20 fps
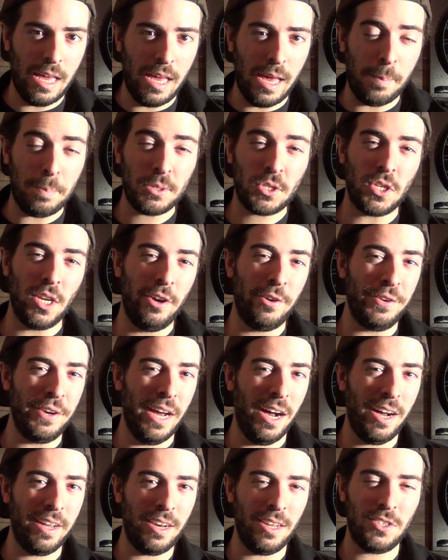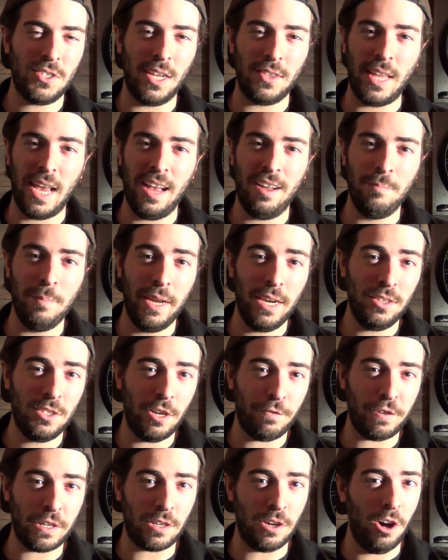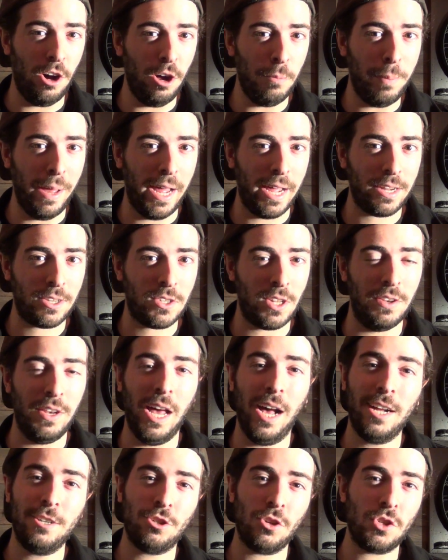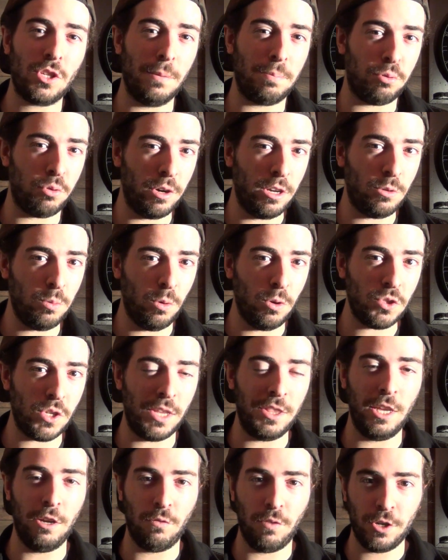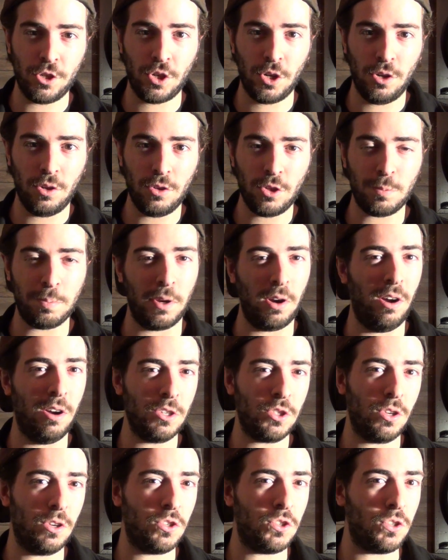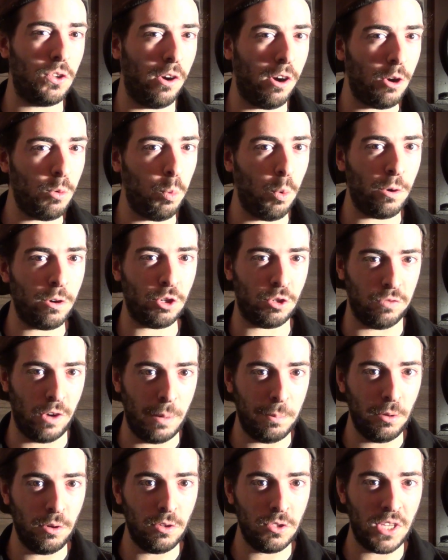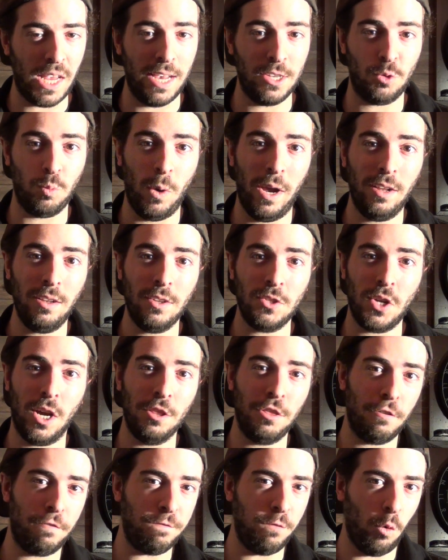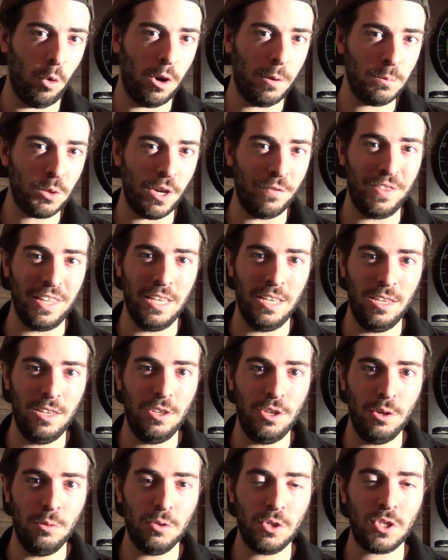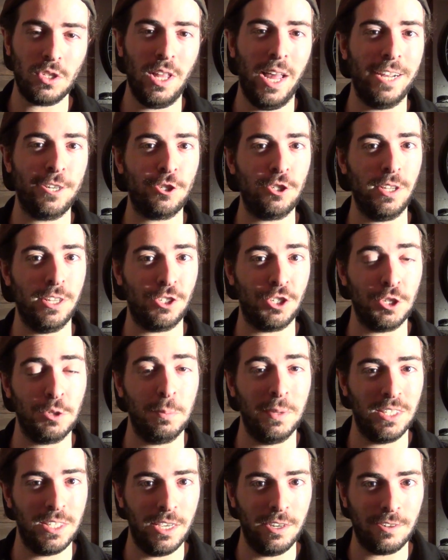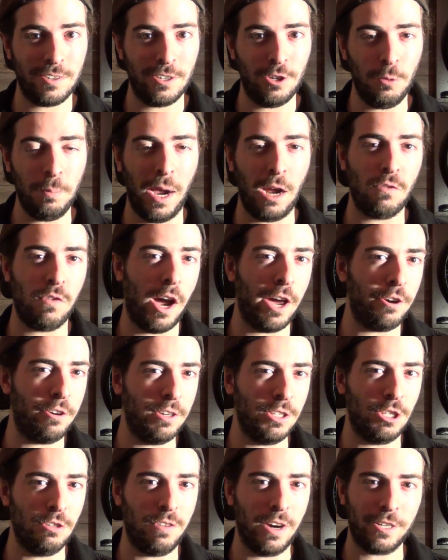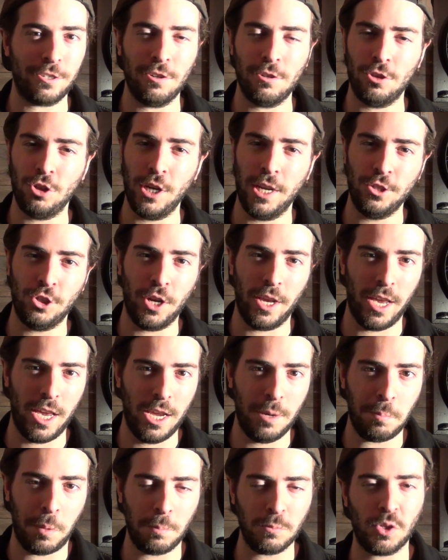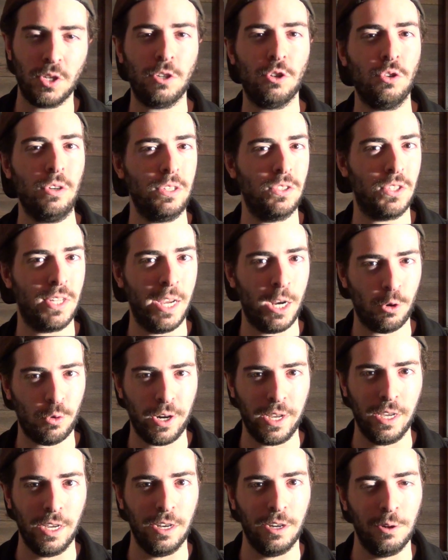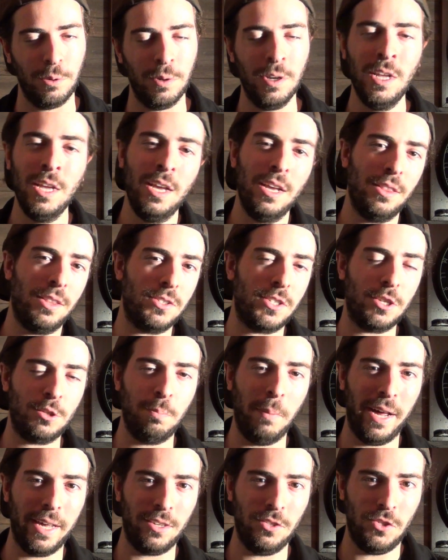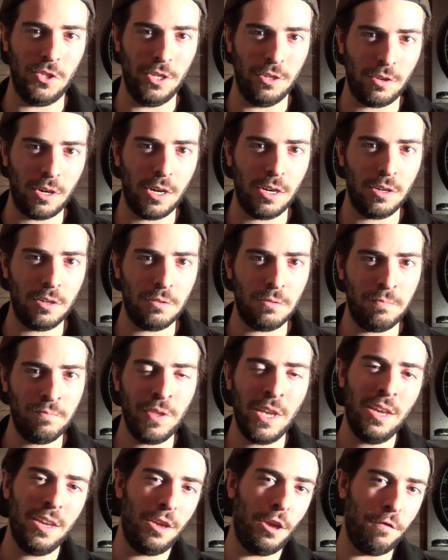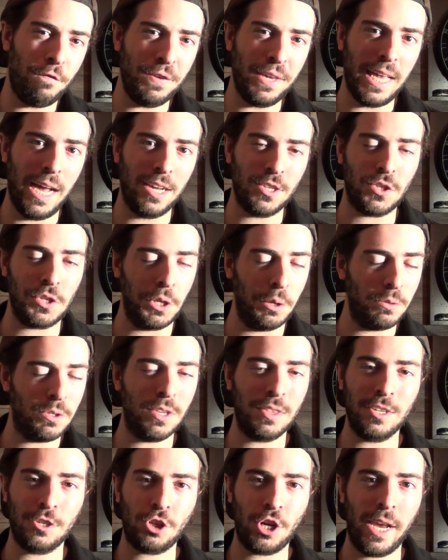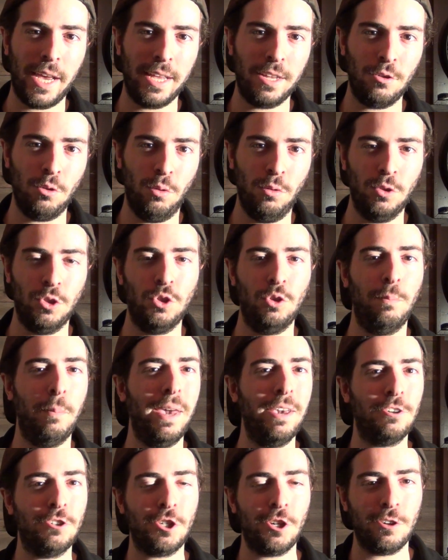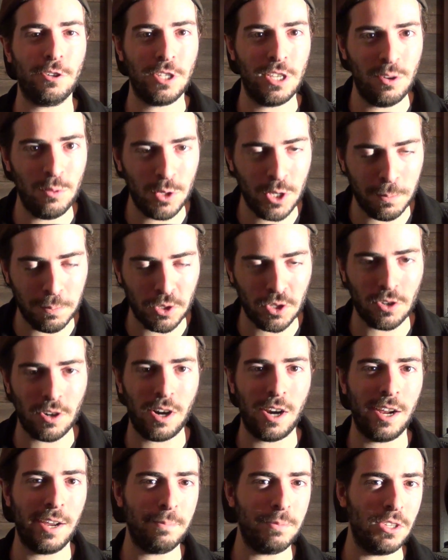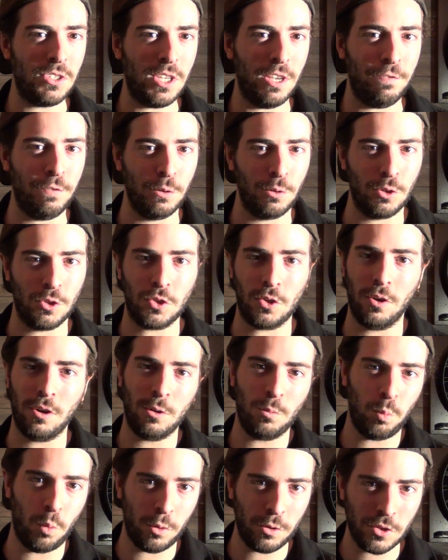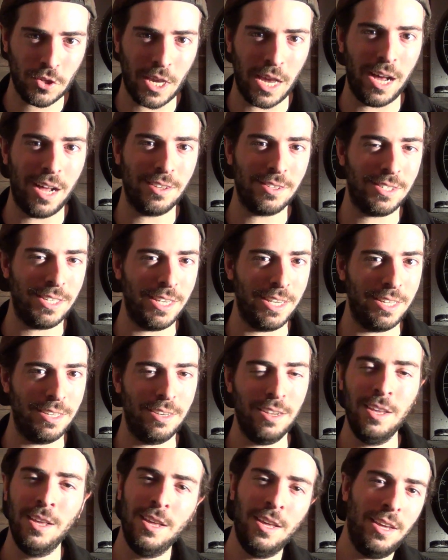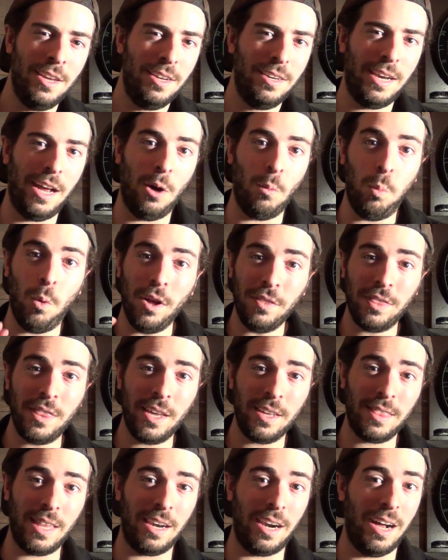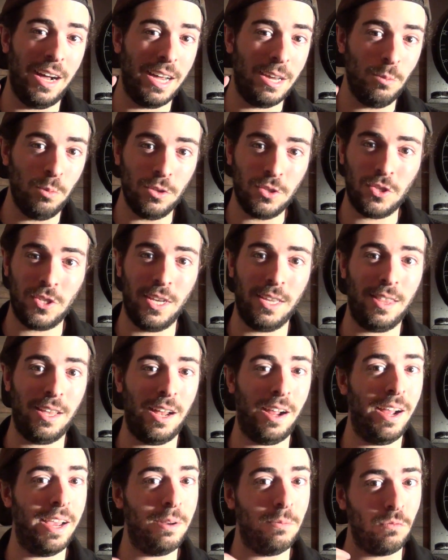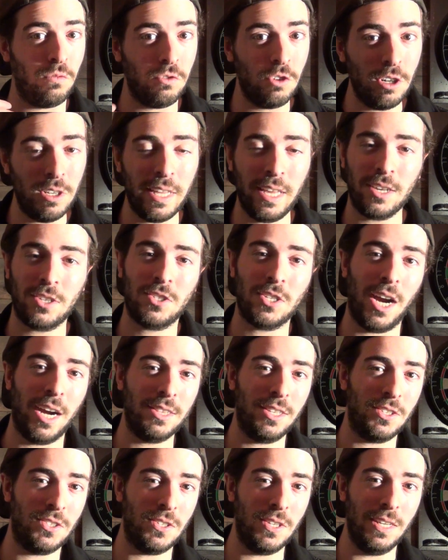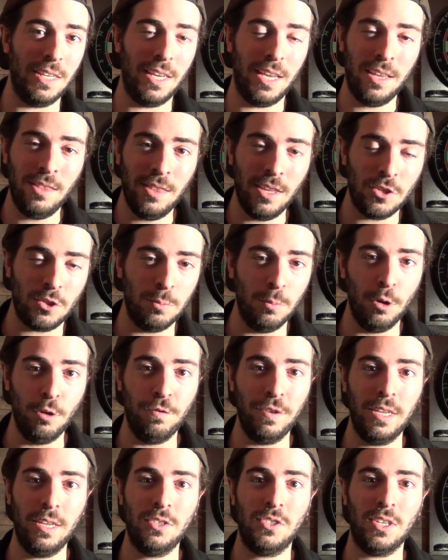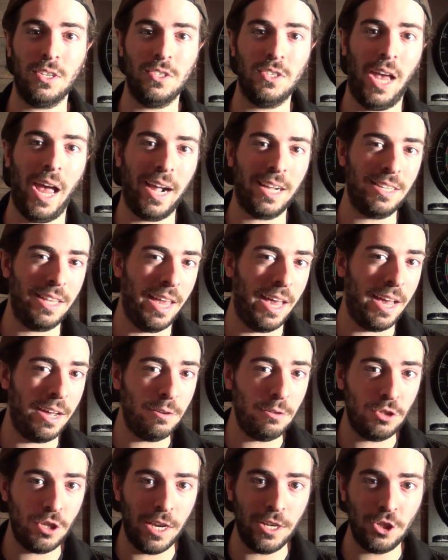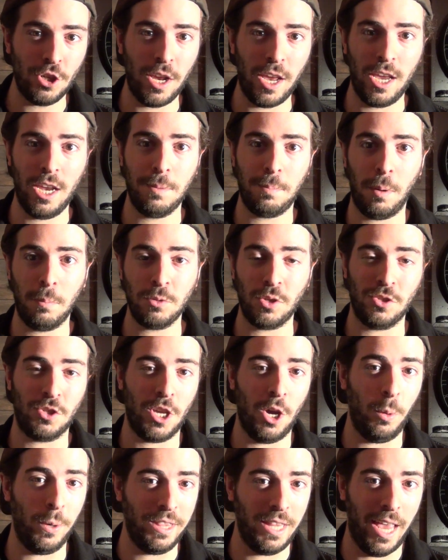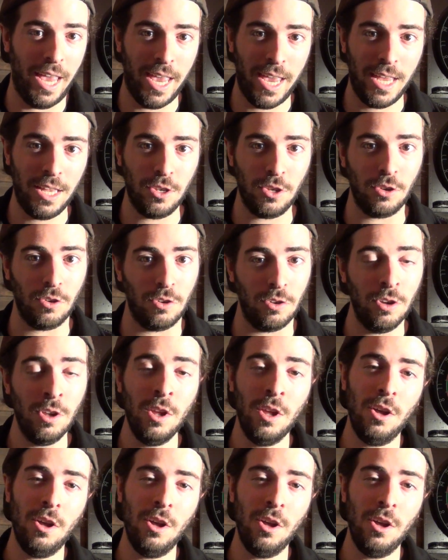Episode 9 is said to have many different callbacks to not just the prequels and the originals, but also Star Wars Rebels, as well as other forms of the EU slash Legends material by writer and director J.J. Abrams and Chris Terrio. This is Mike Zeroh. If you guys are new to the channel, do make sure to subscribe to see future Star Wars content. Now, one thing that I will say that I am really excited to see in this movie is exactly how J.J. Abrams is going to handle